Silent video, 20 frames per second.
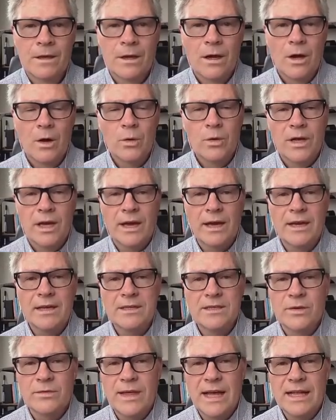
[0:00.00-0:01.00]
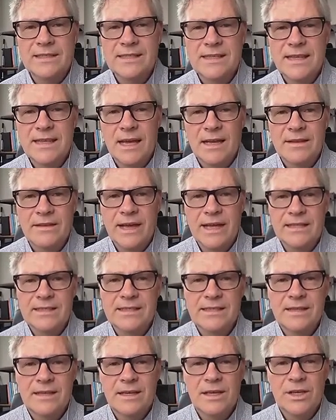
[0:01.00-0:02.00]
Okay, so that's
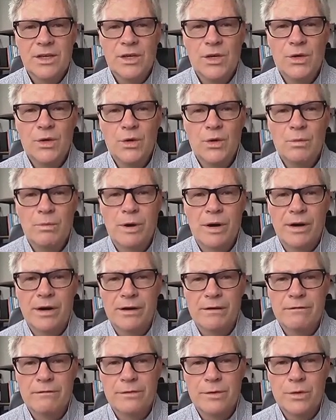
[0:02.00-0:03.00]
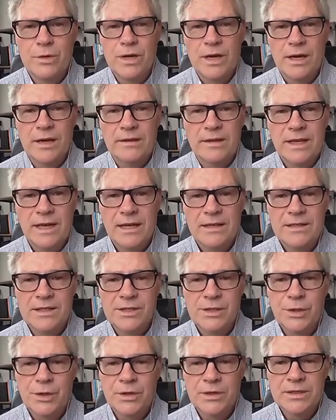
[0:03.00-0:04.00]
the U part of VUCA, the
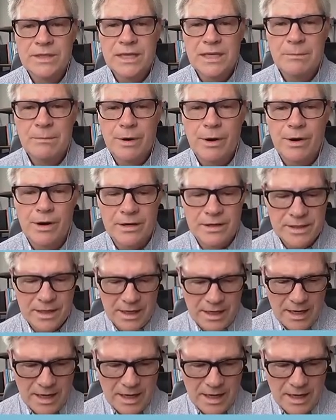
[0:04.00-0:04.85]
uncertainty part,